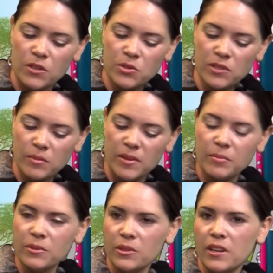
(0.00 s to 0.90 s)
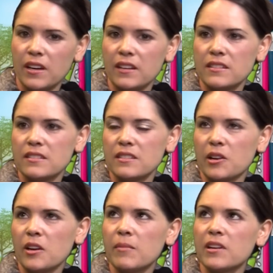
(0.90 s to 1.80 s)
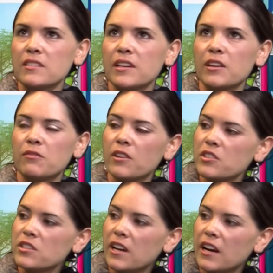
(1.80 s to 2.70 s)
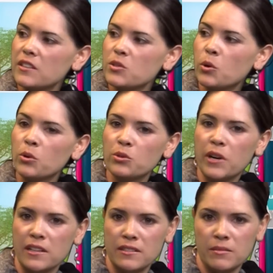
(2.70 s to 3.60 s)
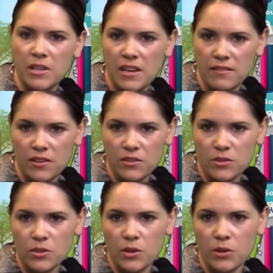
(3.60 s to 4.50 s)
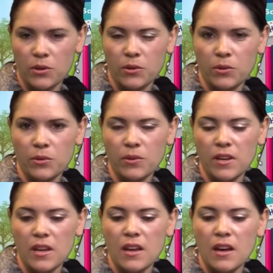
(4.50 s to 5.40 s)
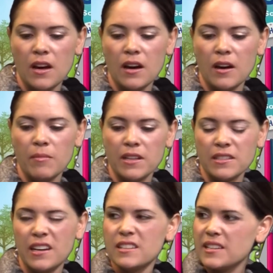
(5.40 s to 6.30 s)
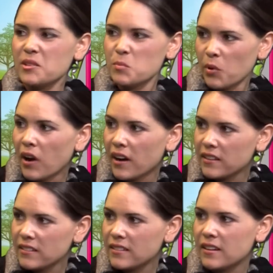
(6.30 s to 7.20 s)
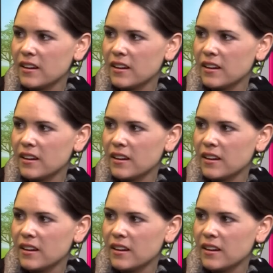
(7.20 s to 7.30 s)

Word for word: usually people look at talking about executive function as goal-directed behavior. So um, that kind of sounds broad.